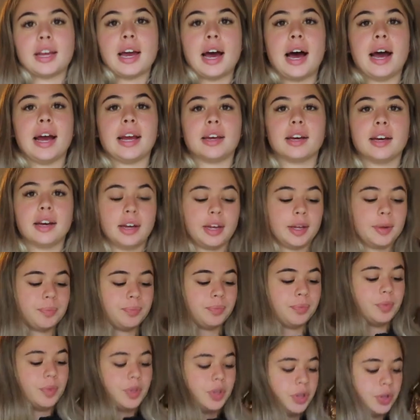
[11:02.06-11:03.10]
like high
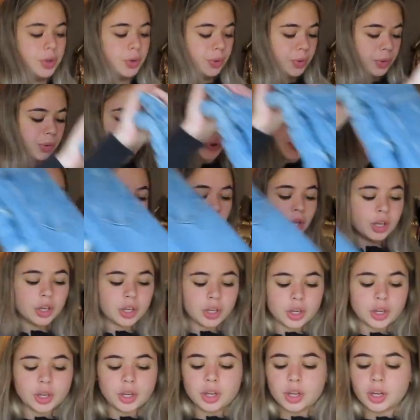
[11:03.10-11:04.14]
cut, nude,
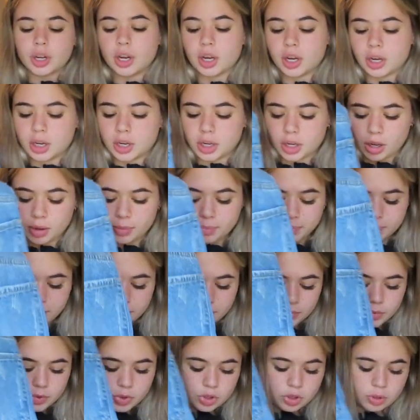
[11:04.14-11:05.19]

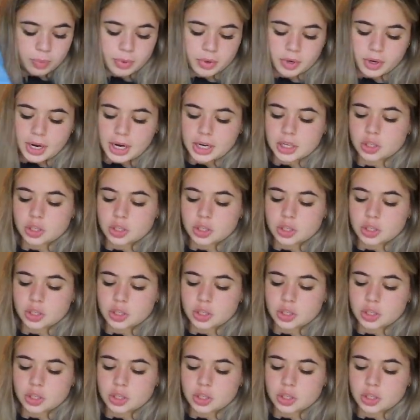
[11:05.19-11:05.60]
super